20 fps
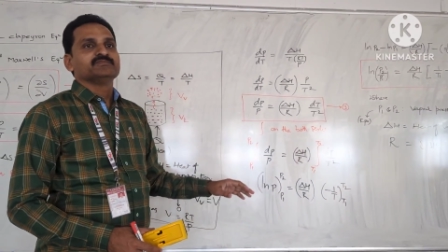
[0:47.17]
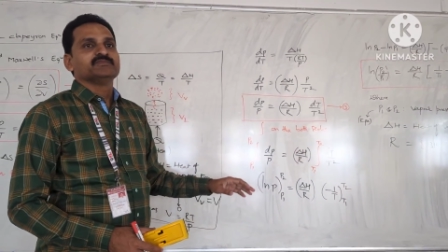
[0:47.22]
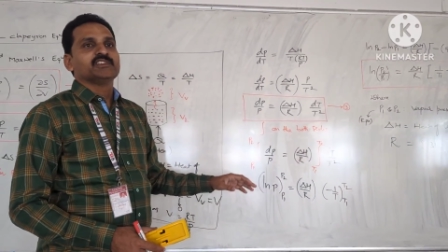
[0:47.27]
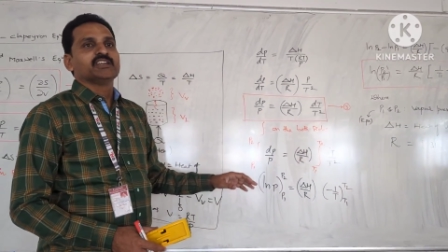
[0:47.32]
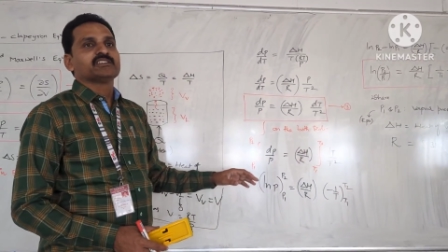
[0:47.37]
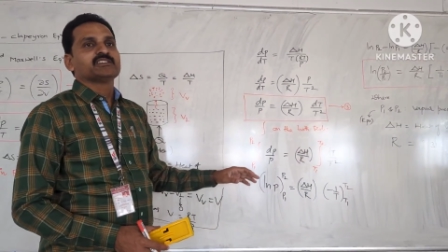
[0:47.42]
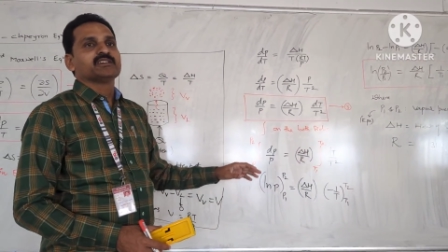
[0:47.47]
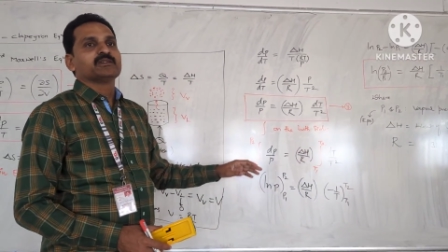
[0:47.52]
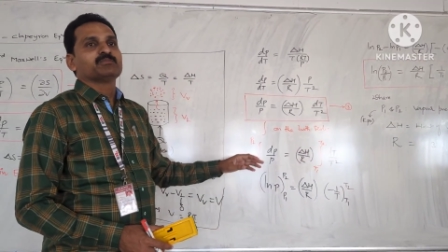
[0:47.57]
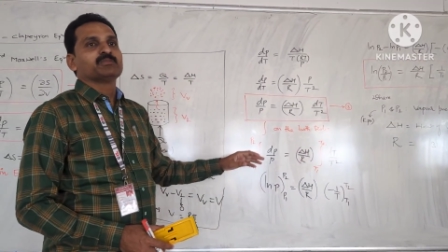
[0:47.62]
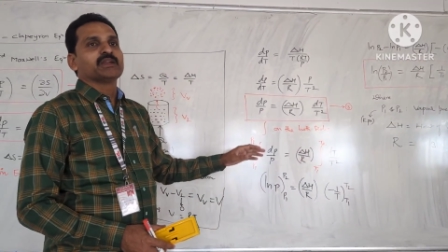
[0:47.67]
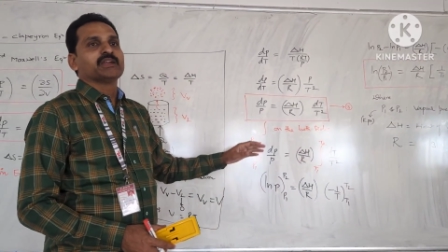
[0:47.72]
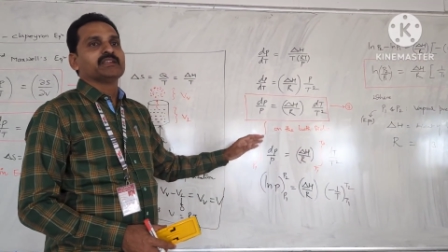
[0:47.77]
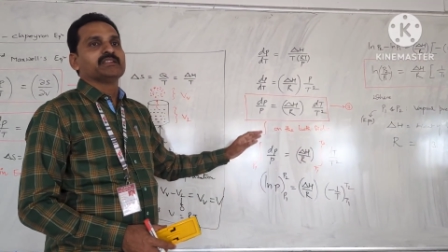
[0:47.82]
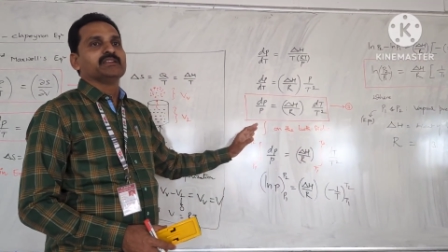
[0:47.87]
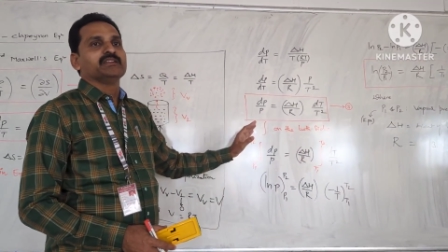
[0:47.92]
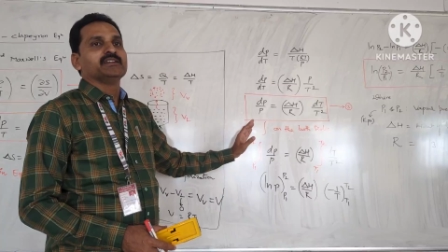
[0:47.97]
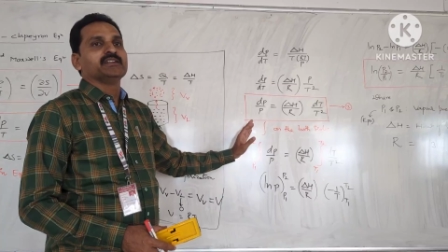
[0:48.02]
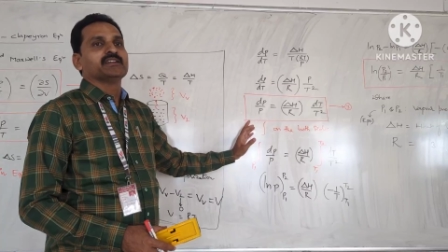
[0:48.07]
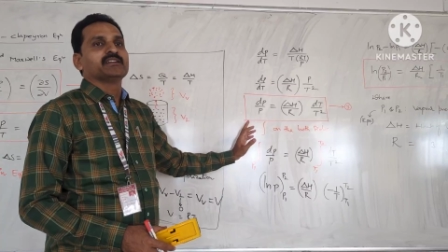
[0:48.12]
just apply
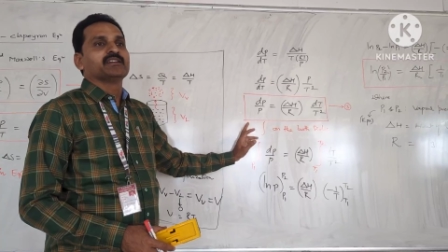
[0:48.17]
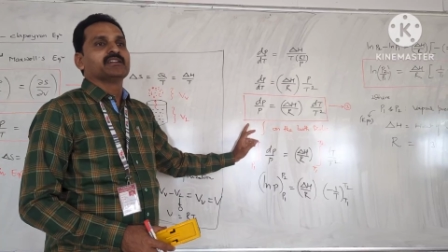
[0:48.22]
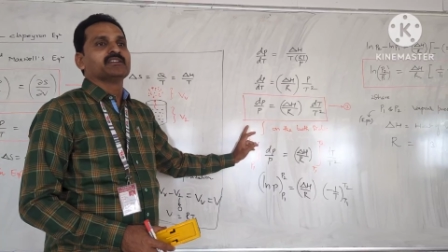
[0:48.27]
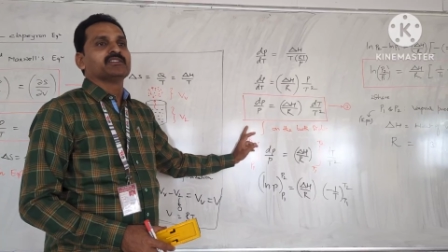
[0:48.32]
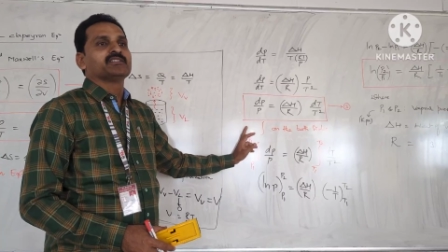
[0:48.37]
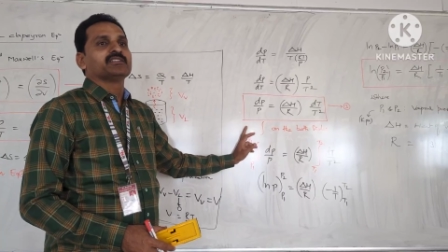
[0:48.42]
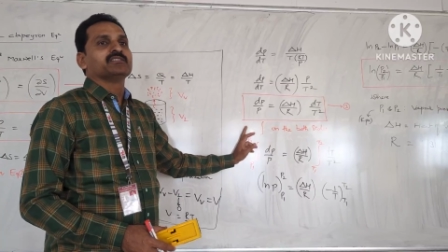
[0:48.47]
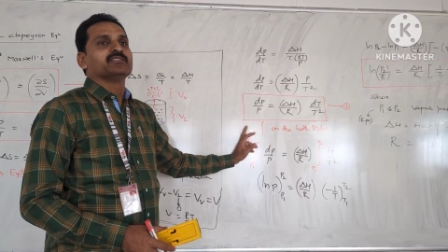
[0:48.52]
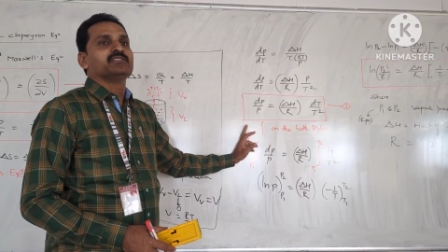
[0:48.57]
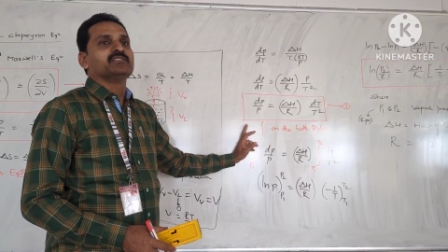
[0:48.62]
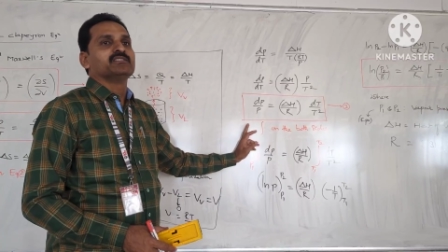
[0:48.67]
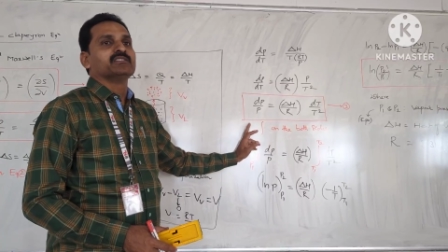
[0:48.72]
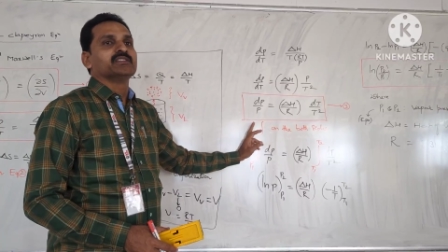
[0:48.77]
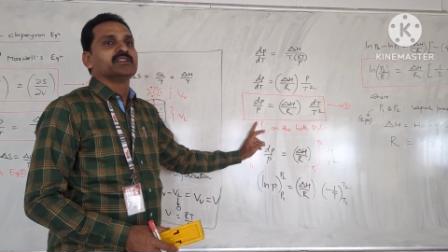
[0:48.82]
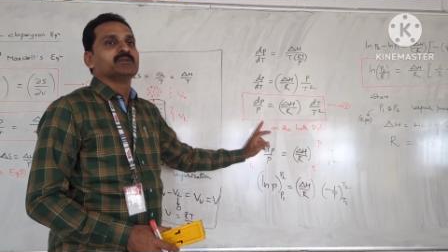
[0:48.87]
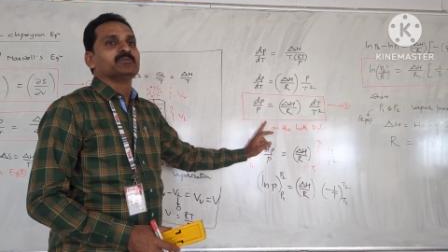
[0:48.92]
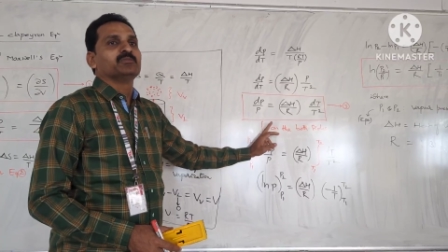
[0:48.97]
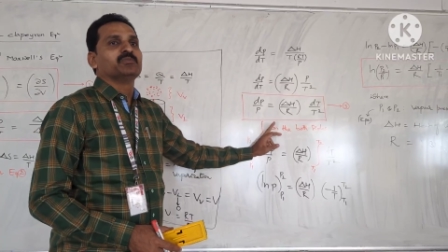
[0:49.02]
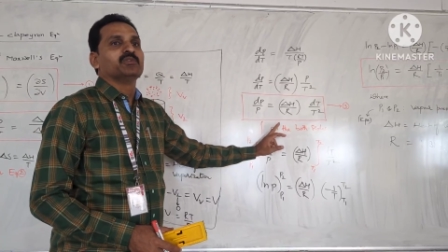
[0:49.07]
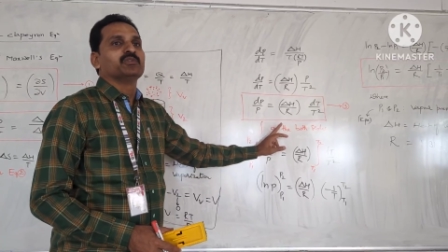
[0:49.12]
the integration on
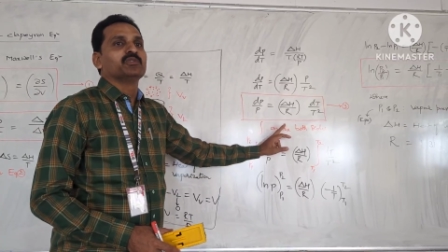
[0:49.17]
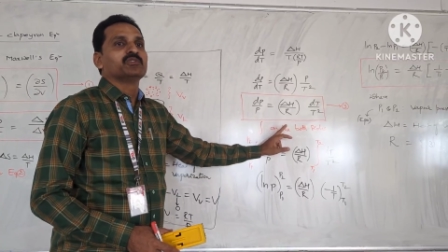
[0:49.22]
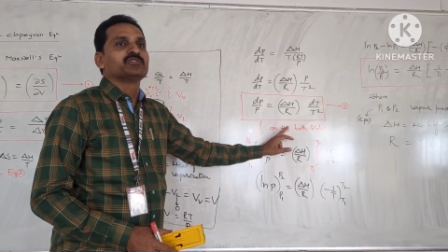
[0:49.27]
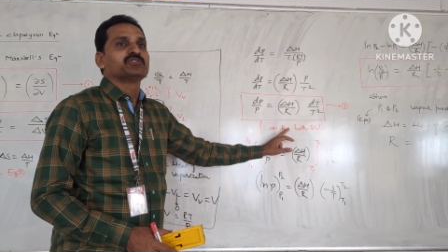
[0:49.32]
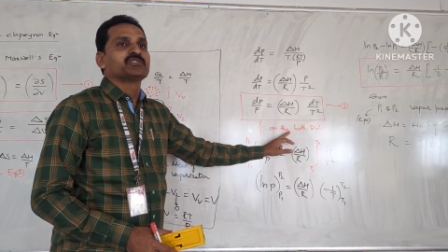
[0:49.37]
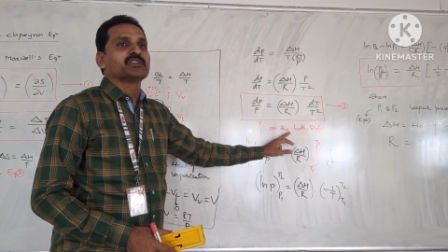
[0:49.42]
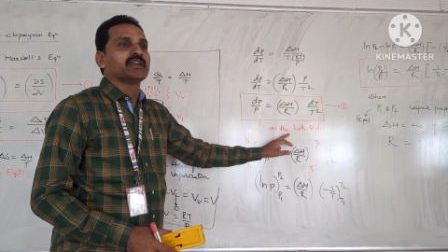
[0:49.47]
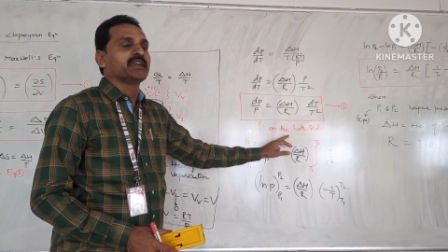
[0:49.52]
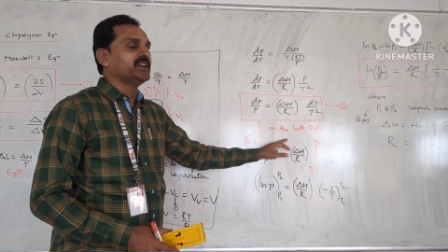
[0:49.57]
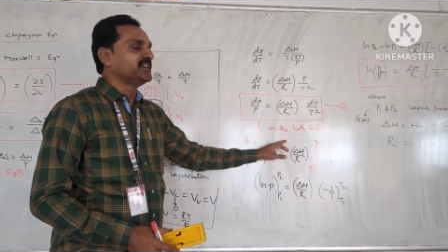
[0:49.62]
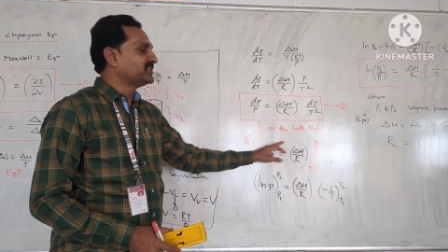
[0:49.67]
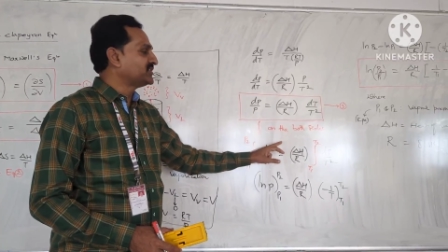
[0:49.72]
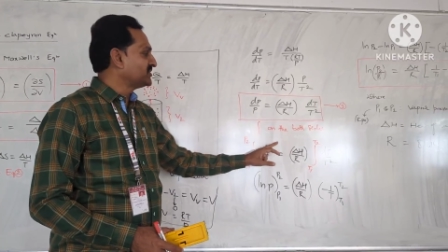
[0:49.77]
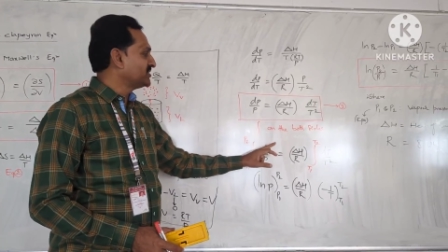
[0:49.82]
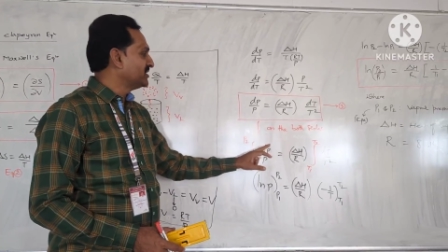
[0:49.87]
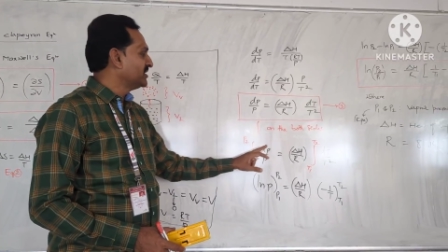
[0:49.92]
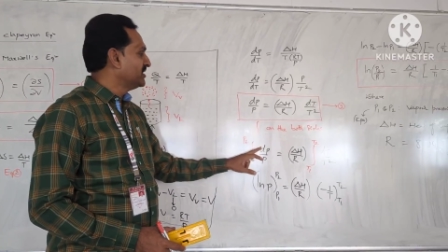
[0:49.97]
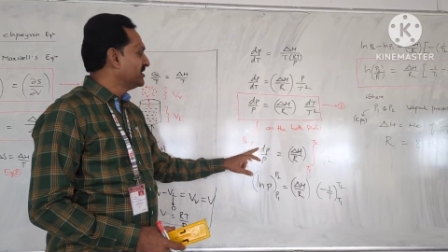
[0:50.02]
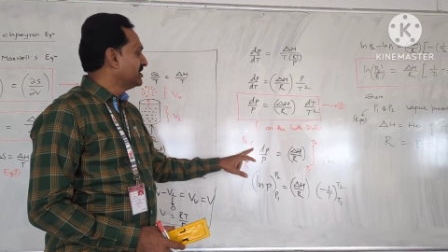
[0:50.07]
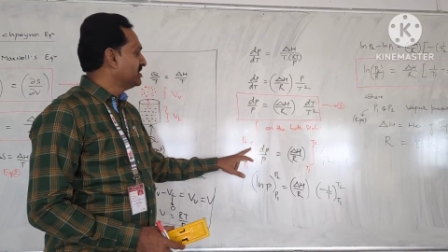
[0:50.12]
the both sides,
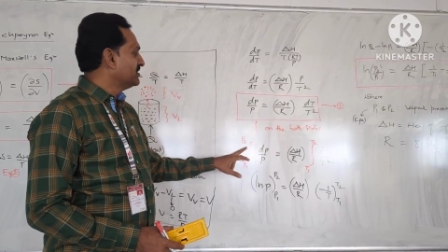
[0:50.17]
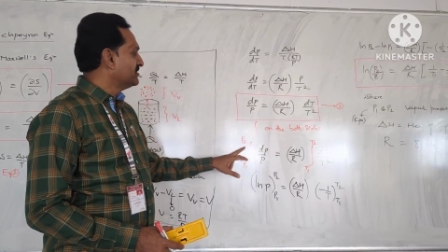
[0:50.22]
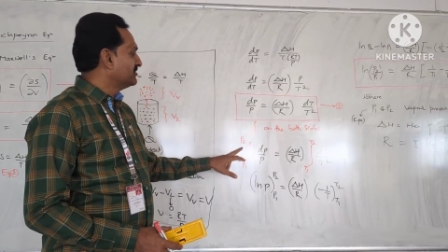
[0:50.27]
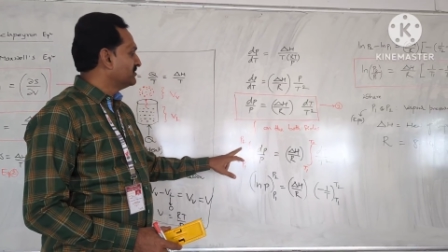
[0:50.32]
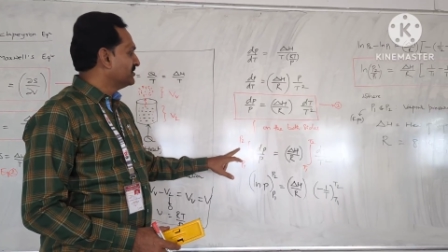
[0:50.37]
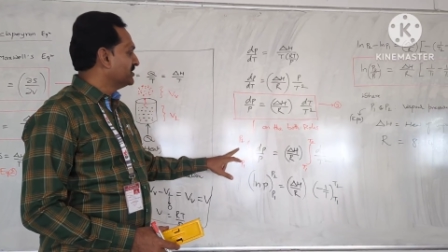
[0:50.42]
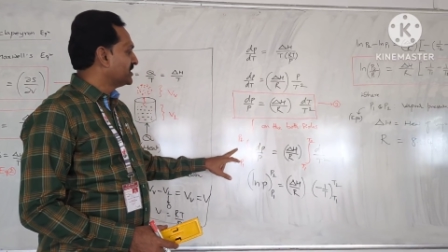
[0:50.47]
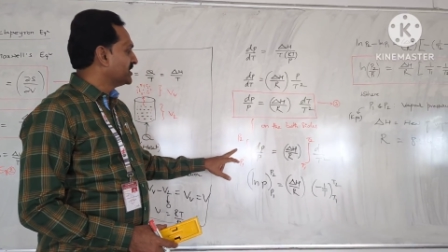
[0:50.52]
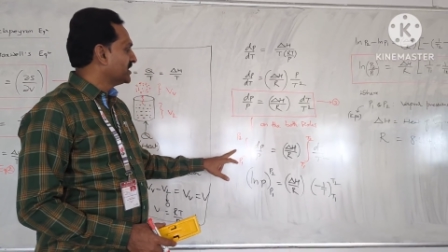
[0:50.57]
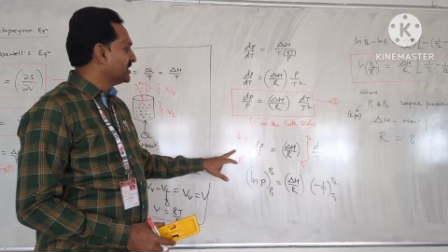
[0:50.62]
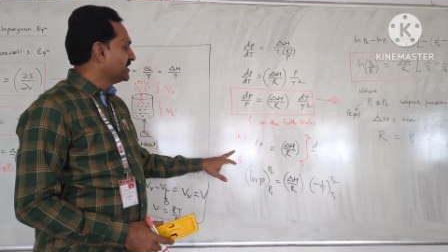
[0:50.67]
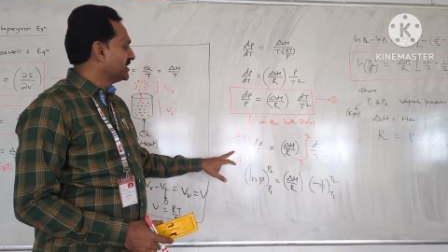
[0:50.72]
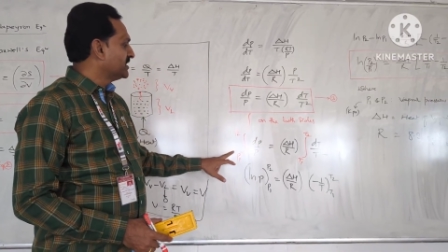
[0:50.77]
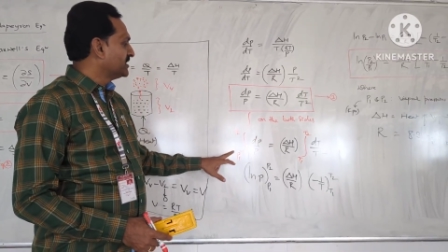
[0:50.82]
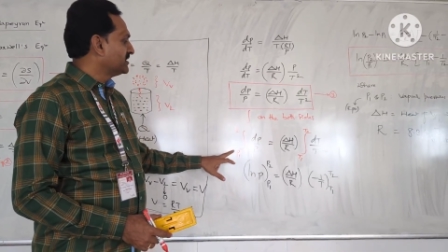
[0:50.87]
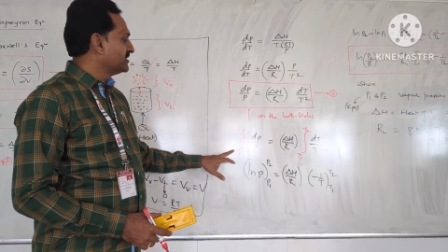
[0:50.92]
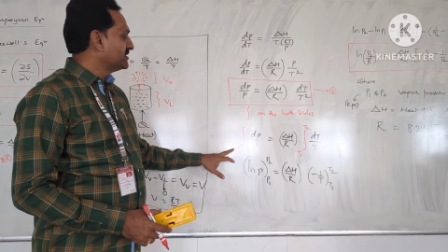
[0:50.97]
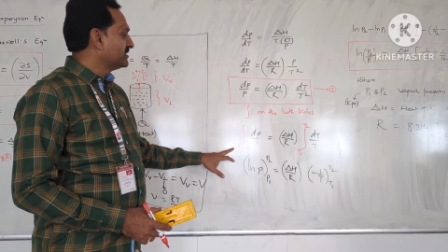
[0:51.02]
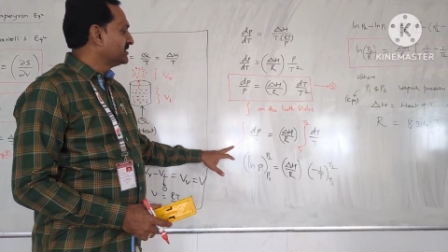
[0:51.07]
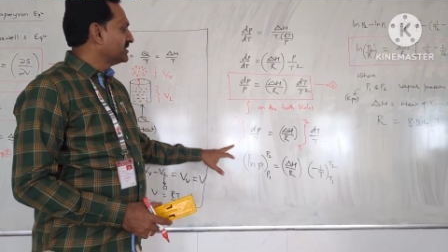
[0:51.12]
we
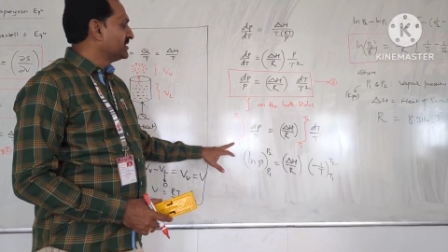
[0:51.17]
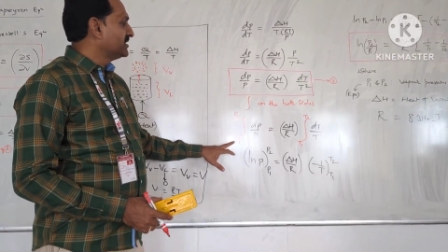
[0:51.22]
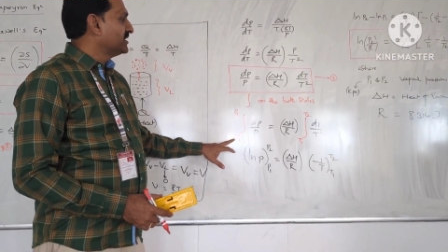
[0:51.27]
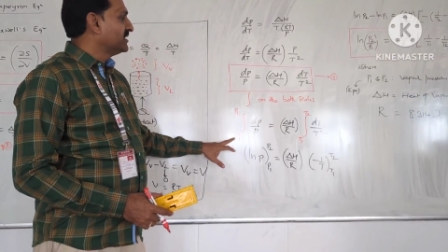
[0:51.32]
can